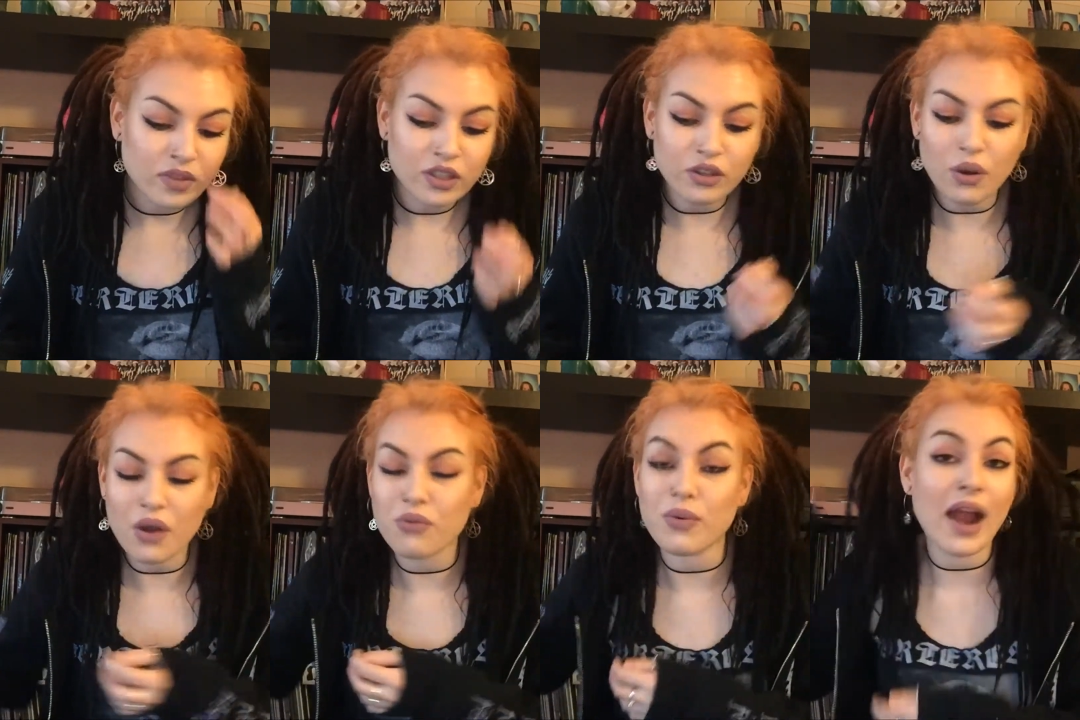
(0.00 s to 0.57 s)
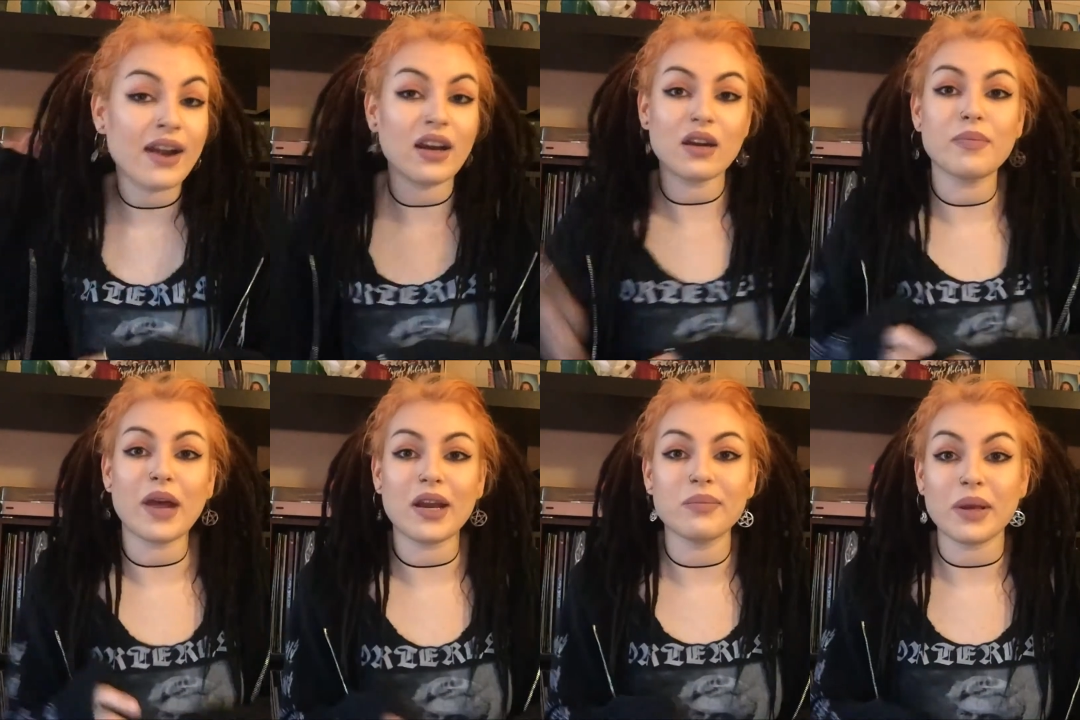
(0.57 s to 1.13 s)
So I ran out of
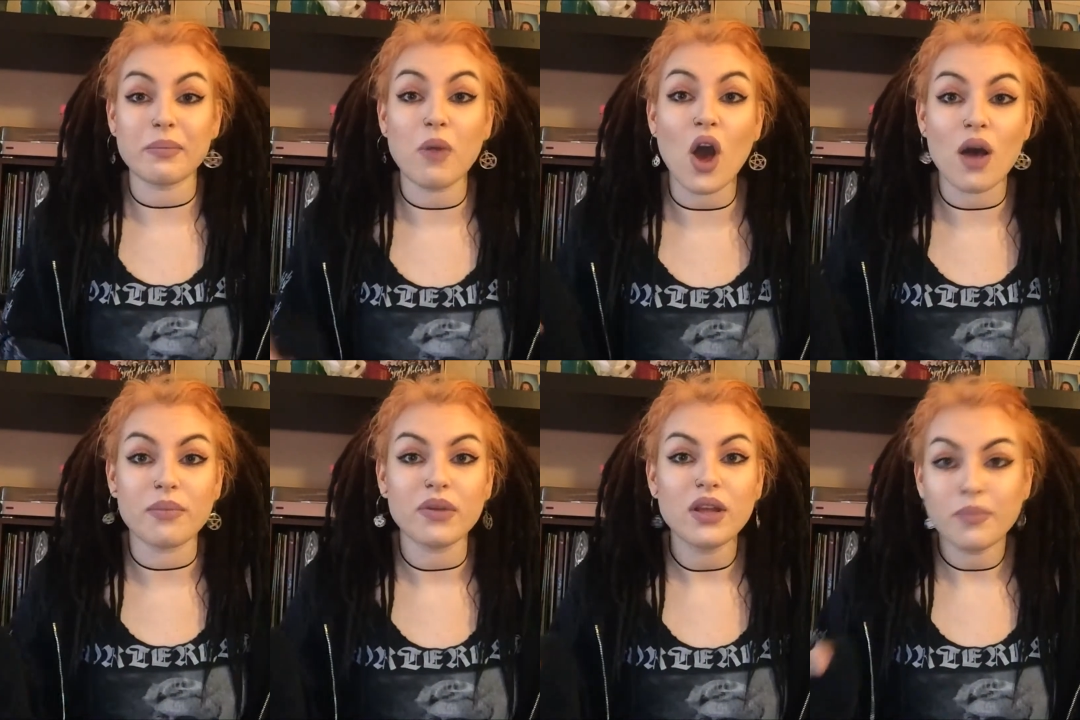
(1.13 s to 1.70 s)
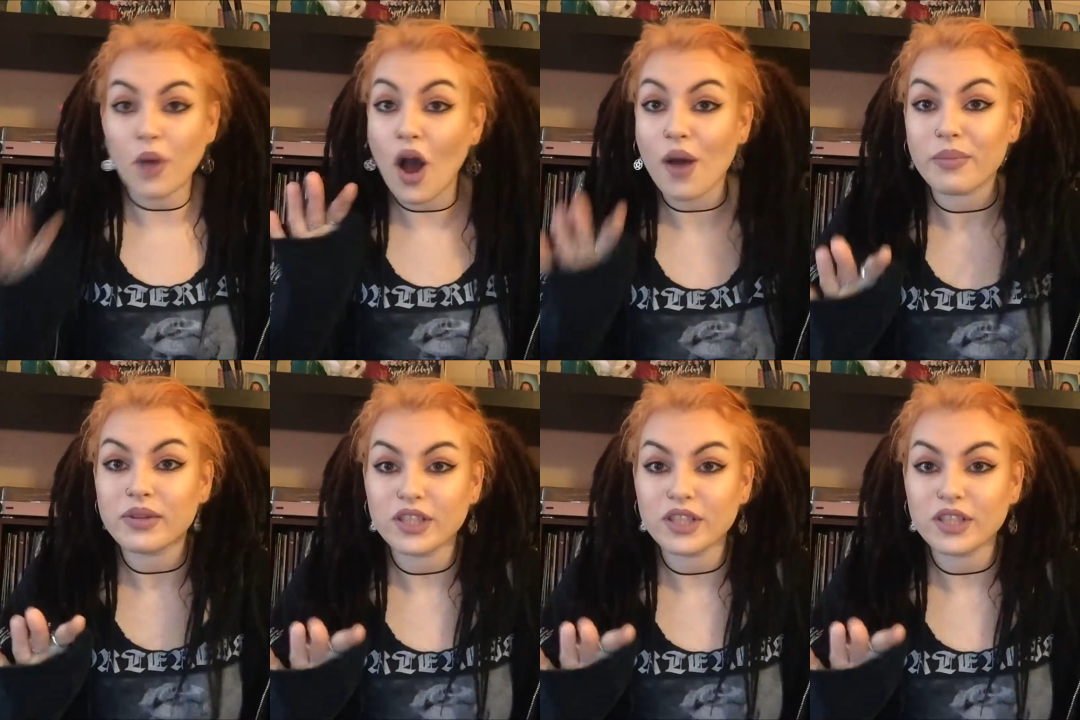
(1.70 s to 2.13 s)
bed. I'm like, mom,